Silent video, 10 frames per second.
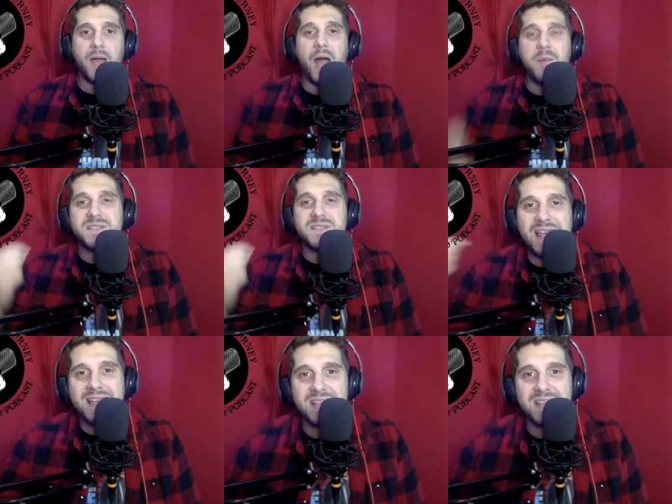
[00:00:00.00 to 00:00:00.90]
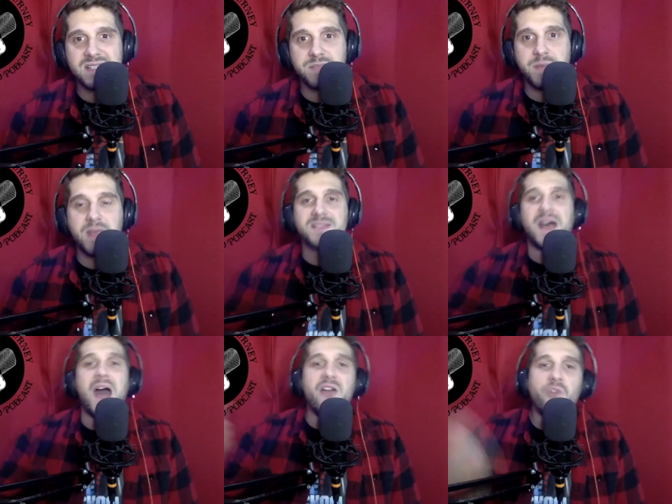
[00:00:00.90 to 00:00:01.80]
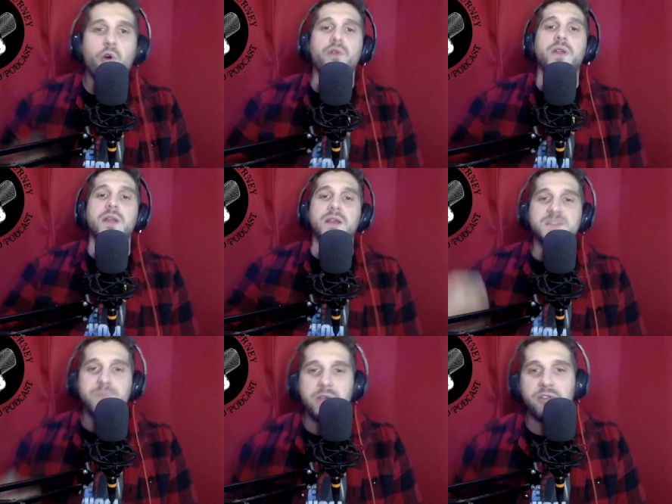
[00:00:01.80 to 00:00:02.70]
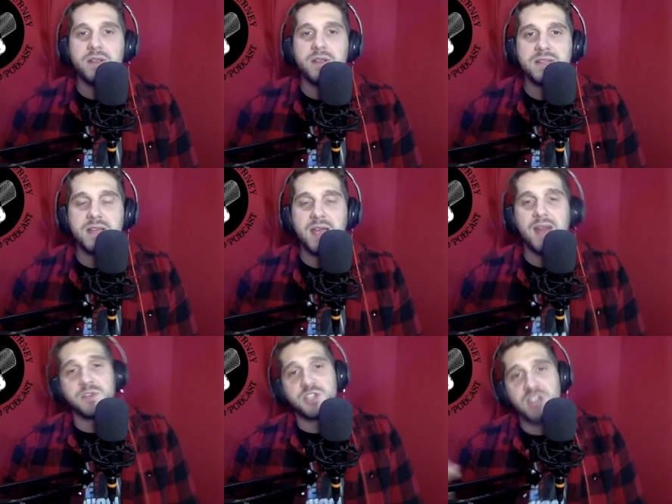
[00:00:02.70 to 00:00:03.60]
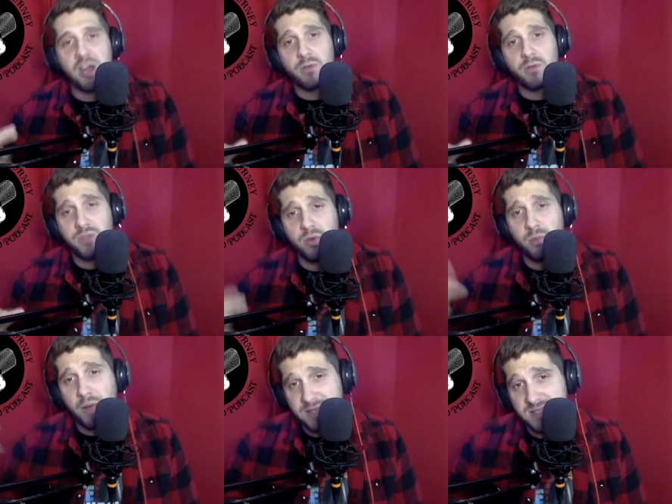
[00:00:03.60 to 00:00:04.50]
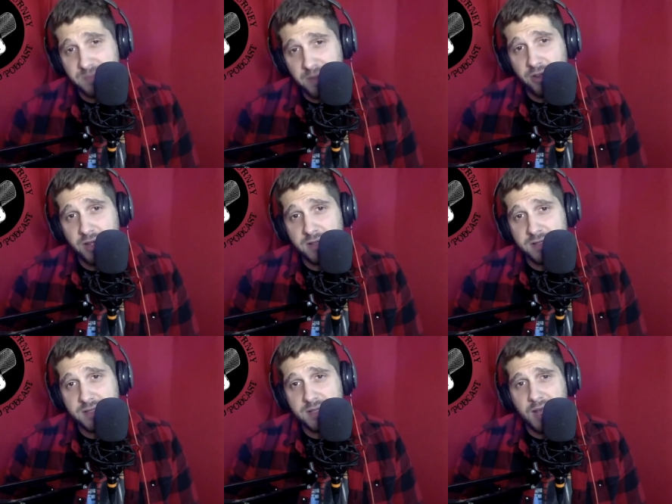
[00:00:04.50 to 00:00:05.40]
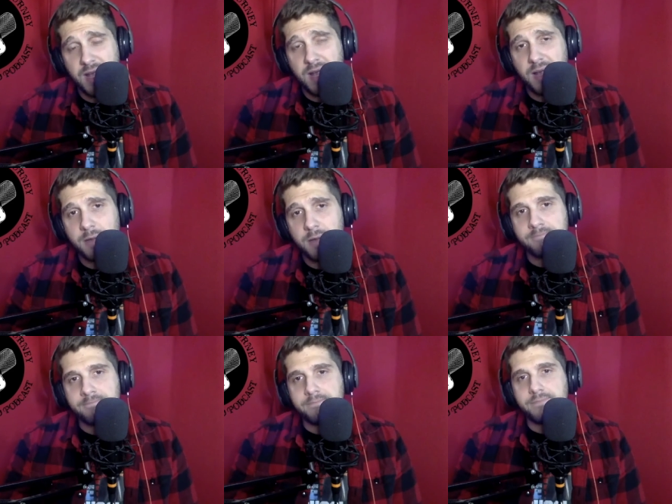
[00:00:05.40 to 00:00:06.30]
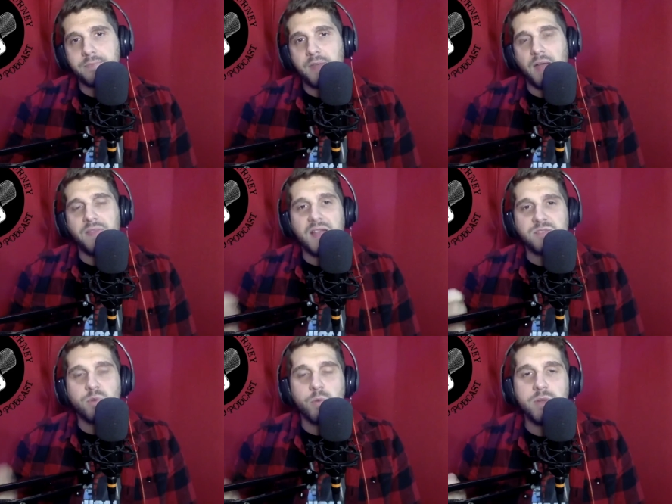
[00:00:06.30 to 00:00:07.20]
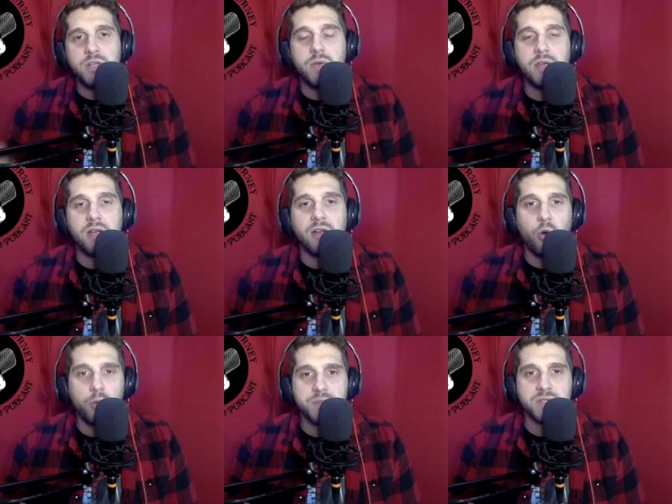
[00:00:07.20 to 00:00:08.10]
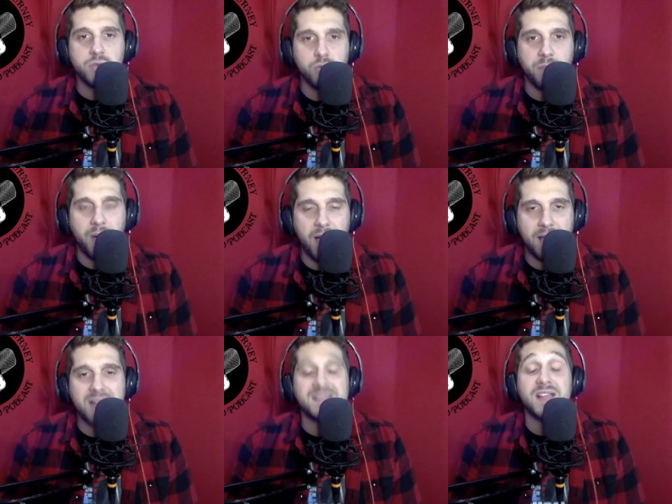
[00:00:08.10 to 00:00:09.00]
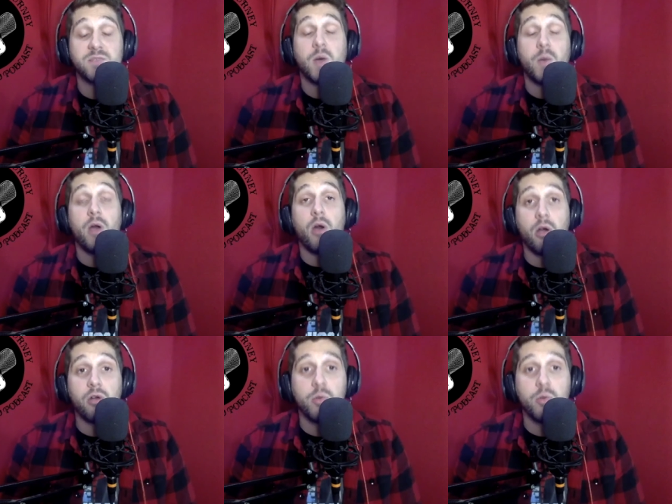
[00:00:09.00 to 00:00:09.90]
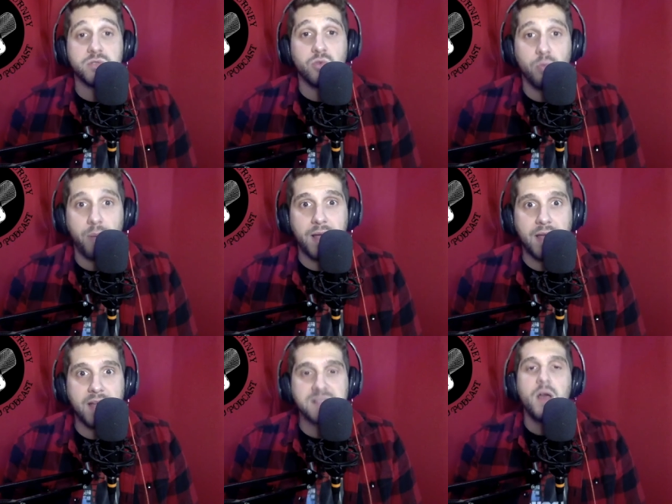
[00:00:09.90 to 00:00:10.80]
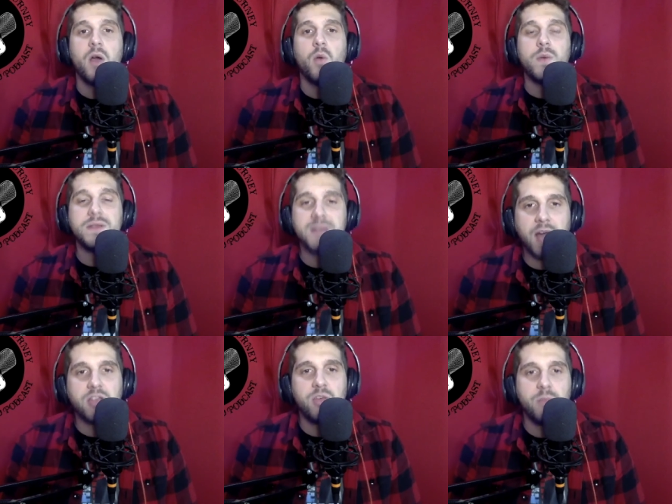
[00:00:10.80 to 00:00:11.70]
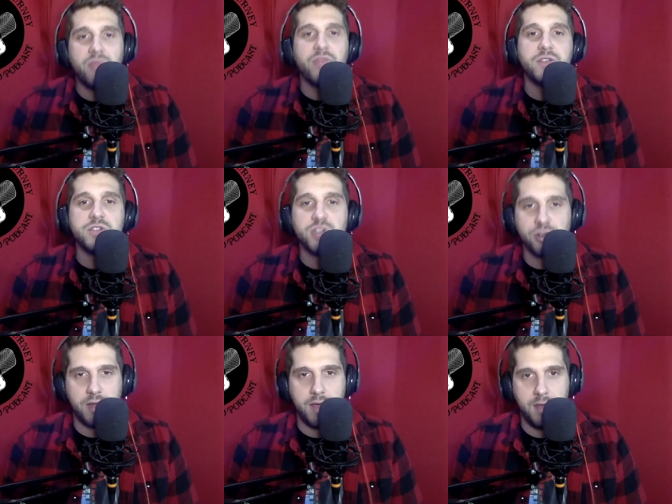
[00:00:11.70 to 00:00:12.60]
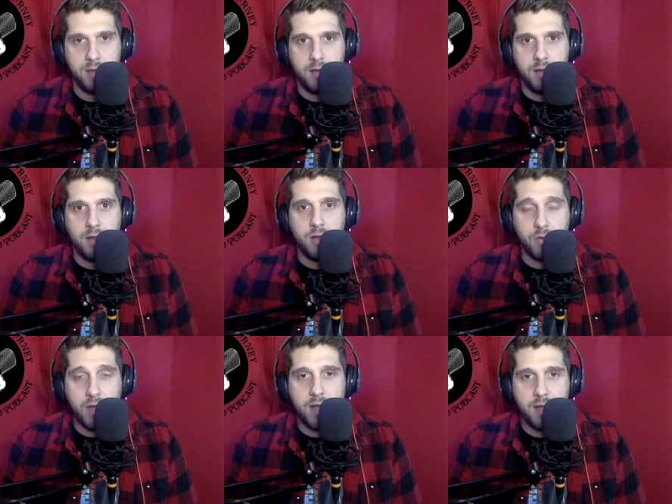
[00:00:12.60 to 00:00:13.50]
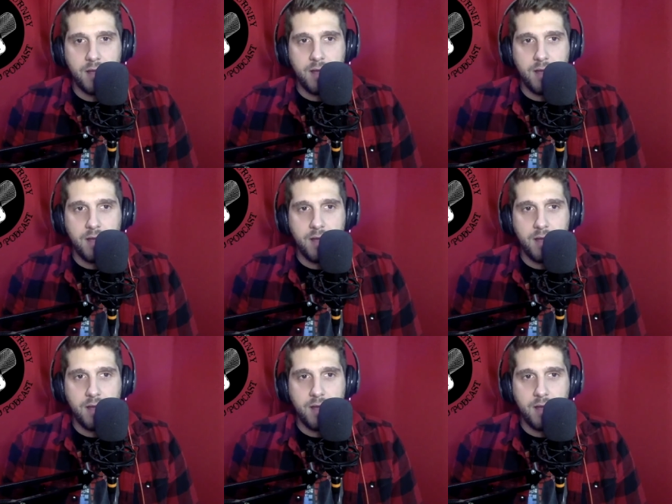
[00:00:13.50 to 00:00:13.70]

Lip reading: I'm saying this is because I've already experienced it and I'm sharing with you my experience. And that's what we do here at Homeschooled Podcast. That's why we are Homeschooled Podcast. We document the journey, okay?